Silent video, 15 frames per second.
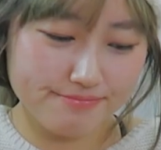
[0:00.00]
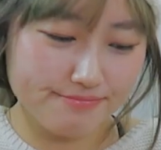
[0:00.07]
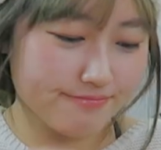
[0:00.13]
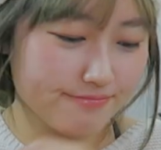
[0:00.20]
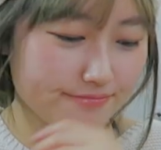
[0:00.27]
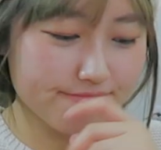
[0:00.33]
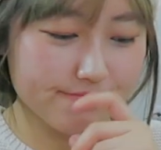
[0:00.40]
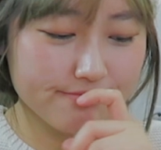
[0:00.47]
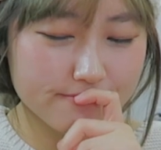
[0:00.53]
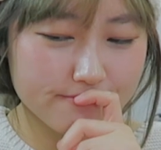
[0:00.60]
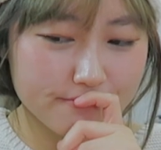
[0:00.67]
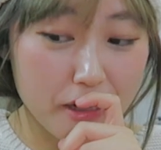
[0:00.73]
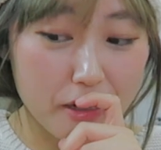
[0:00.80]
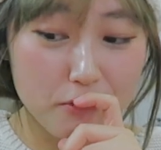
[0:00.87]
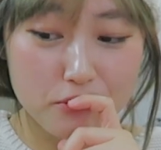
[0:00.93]

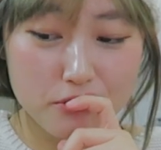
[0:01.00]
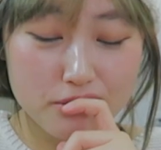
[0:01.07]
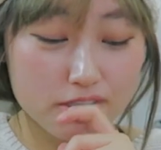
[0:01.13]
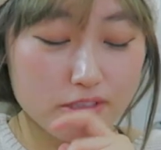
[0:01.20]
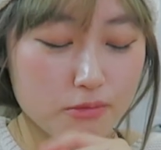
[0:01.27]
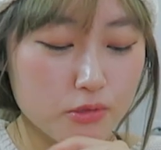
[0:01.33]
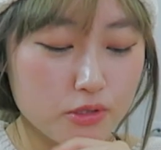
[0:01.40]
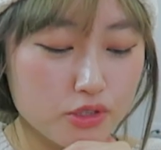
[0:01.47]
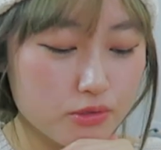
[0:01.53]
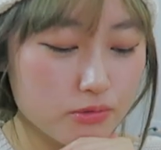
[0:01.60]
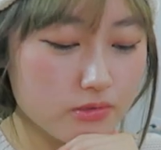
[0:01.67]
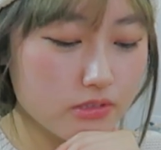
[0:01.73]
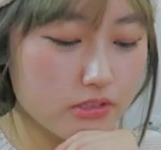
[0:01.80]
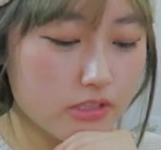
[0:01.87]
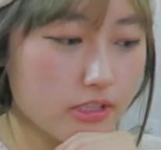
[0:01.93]
I really like the
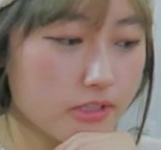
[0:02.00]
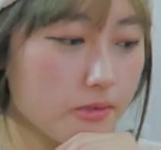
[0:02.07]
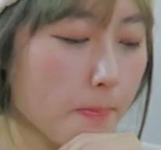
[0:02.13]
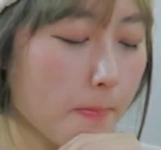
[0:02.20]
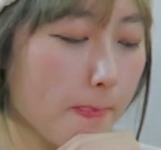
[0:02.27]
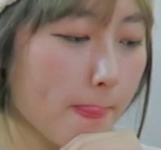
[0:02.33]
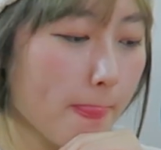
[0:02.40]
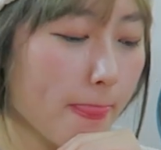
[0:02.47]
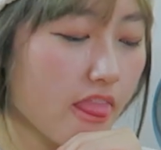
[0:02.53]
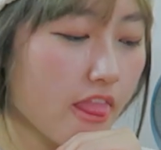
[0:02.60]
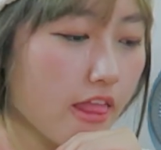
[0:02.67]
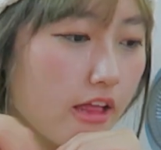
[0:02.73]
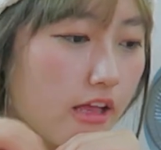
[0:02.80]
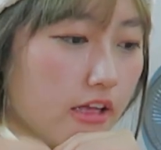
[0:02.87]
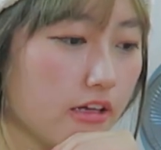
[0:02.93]
mushrooms in here.
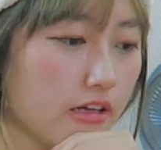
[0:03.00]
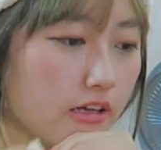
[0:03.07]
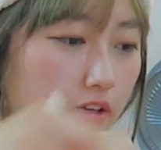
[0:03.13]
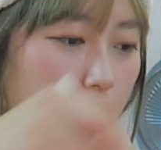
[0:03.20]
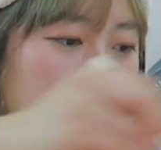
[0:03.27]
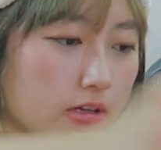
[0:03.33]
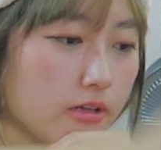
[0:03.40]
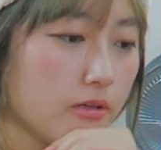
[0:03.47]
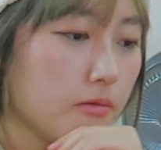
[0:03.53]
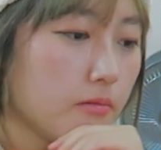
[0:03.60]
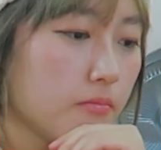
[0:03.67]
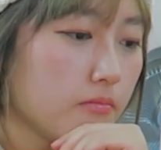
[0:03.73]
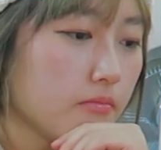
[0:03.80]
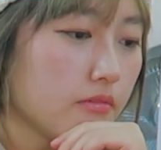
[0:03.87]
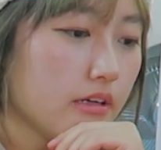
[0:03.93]

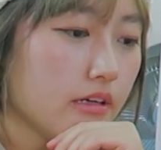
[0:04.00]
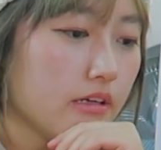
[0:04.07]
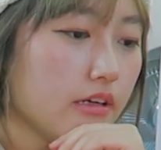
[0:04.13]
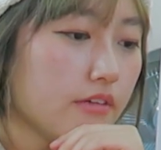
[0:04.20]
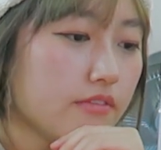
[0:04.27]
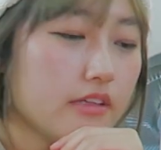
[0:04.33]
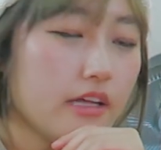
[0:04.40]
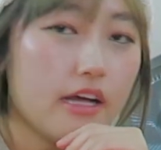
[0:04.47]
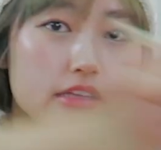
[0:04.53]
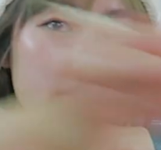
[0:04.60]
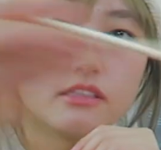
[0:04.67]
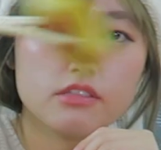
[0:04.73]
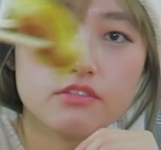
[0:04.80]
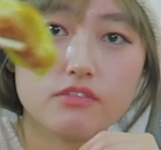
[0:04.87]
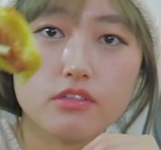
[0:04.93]
I haven't
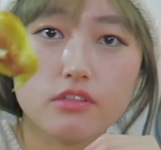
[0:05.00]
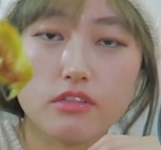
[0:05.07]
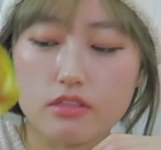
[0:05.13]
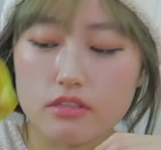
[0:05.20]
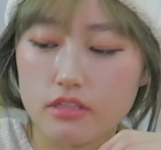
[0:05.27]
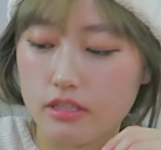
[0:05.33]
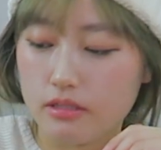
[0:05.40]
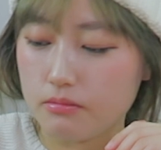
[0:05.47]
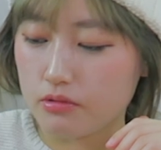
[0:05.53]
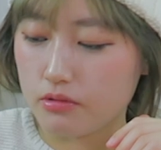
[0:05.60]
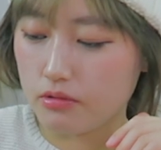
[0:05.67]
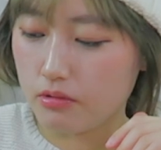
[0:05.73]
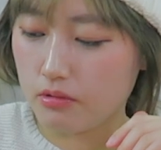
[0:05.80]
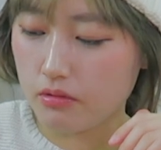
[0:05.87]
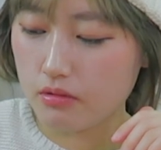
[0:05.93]
had these for a long time,
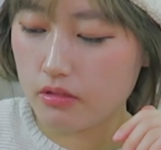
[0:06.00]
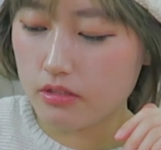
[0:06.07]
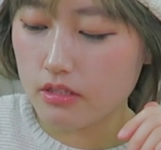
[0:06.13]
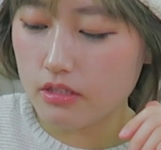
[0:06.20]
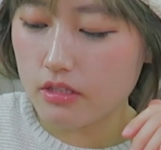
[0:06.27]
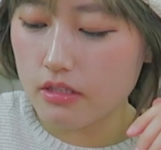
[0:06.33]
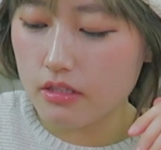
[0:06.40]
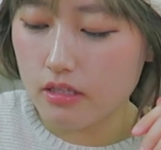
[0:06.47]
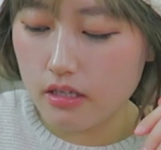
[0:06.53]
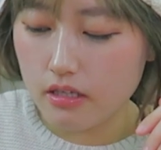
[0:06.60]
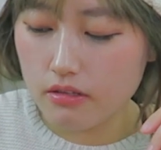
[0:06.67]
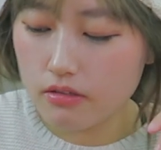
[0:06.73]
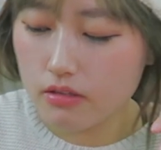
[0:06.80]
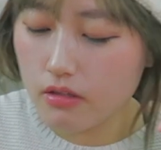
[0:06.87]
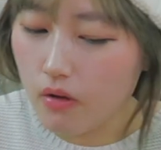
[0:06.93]
so
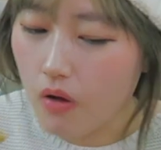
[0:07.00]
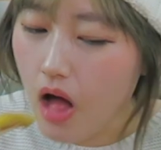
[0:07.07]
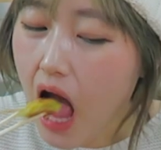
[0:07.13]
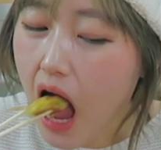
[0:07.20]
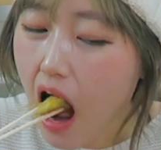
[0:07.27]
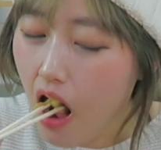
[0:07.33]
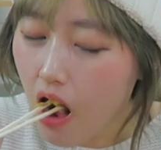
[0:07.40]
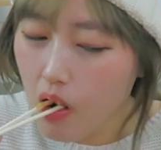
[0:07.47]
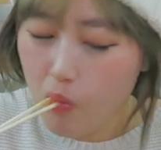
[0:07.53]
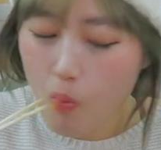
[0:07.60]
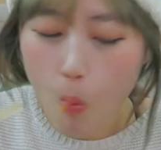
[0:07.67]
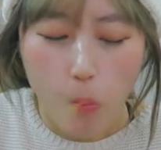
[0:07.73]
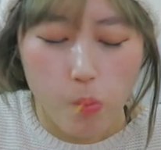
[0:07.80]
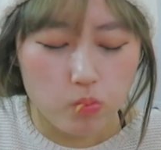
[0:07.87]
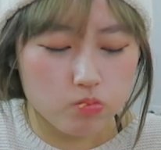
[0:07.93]
I don't know.
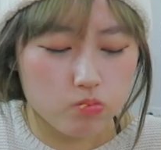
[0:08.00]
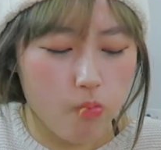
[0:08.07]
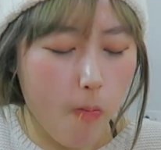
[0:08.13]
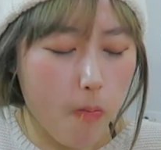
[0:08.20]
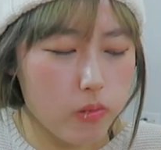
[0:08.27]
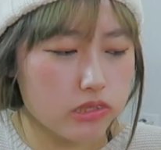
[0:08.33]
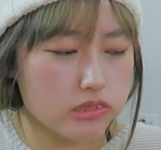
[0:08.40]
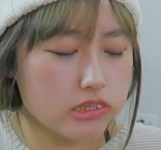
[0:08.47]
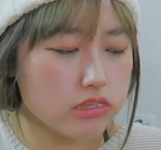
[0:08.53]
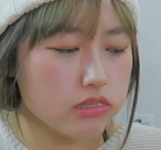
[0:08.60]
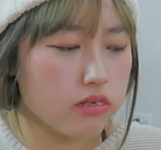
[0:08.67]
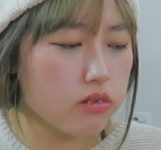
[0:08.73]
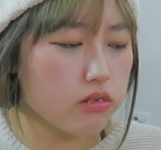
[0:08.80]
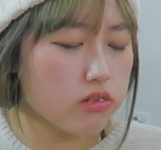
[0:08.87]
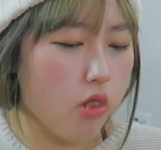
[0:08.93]
I
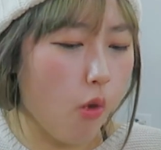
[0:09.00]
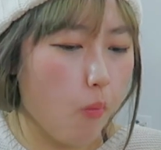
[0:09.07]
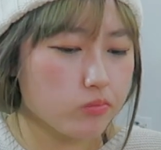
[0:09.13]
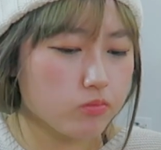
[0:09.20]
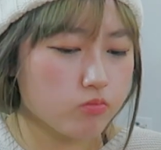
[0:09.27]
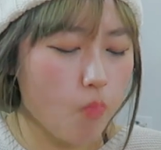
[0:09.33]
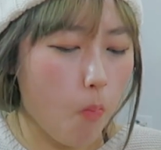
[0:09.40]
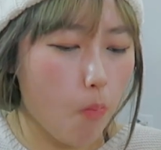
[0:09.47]
like all of them.